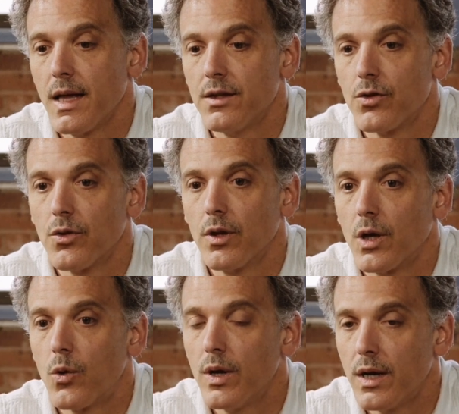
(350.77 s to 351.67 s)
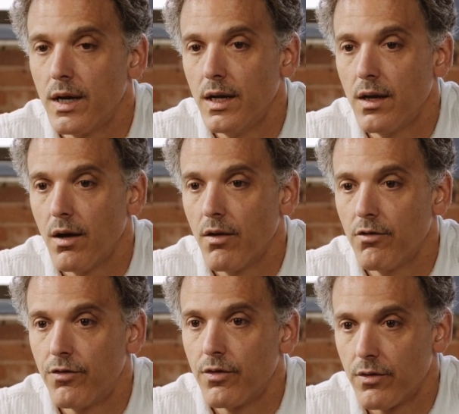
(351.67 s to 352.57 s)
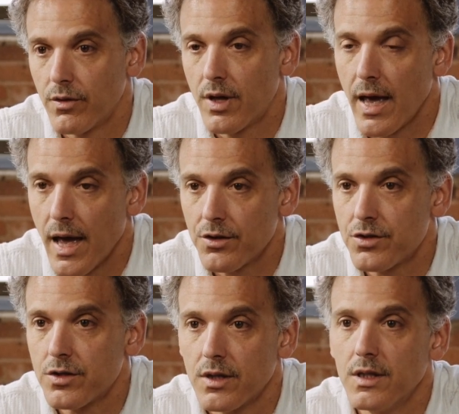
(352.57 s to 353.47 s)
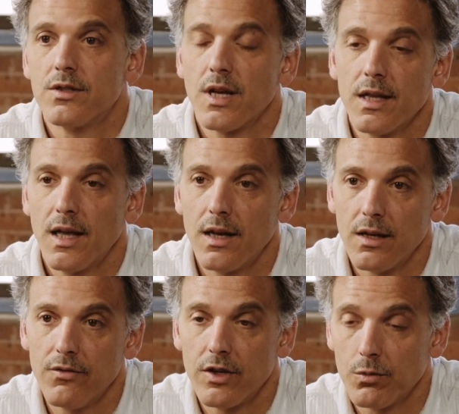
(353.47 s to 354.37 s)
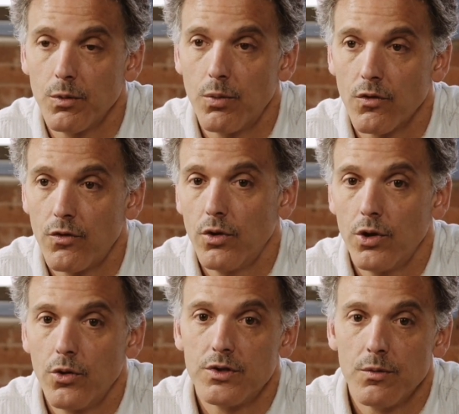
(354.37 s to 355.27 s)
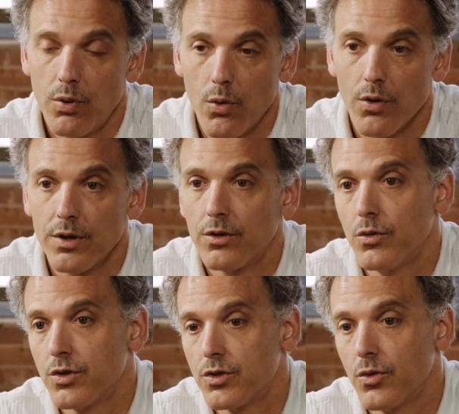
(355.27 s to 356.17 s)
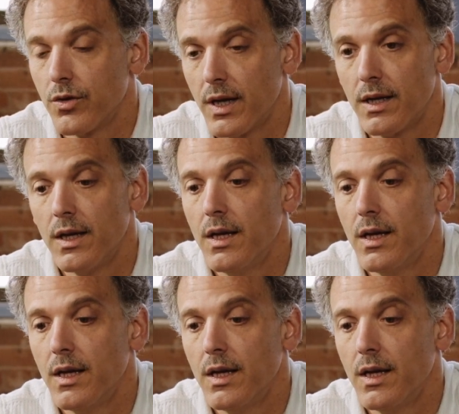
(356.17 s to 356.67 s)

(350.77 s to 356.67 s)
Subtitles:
And so the liquidity of cash inside that investment portfolio is important to assure that